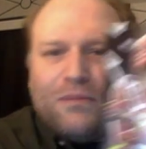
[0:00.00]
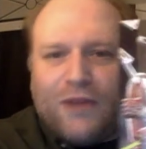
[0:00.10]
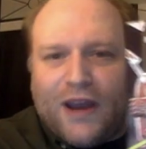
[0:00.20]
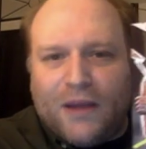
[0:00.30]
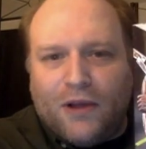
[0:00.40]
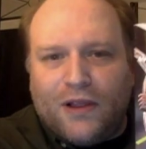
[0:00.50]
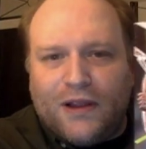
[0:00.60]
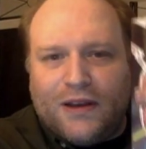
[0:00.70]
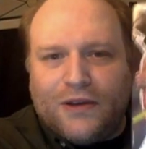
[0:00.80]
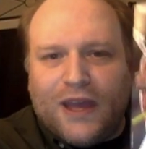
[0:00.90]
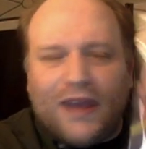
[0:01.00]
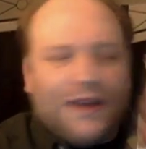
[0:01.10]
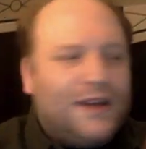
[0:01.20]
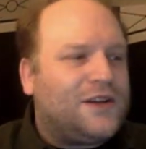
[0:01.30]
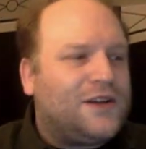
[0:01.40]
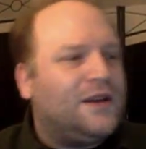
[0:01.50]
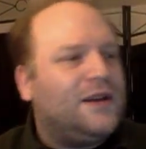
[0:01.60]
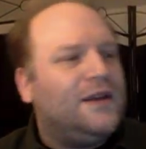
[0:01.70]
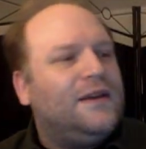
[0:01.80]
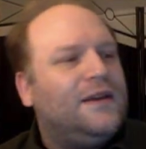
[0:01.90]
Brian Bolland UK edition.
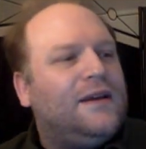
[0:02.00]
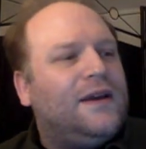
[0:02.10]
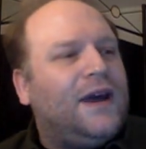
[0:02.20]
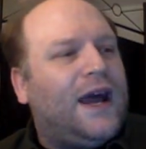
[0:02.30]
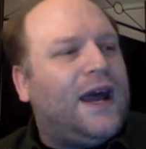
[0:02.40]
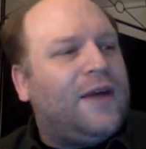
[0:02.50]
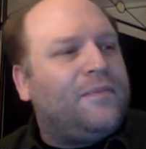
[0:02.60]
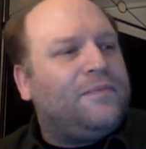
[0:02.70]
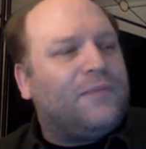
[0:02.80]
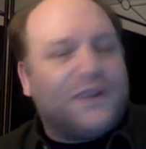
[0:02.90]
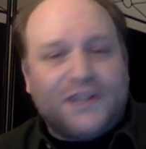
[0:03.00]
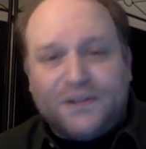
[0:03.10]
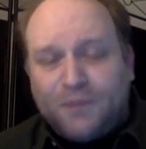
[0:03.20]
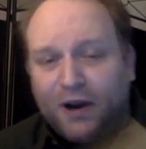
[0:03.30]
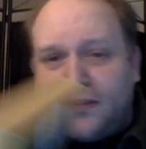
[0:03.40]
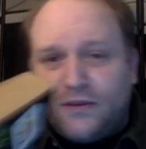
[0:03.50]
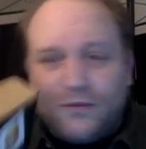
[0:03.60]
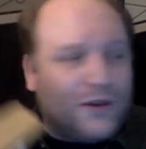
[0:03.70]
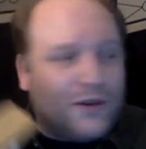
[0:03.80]
But she's part of the world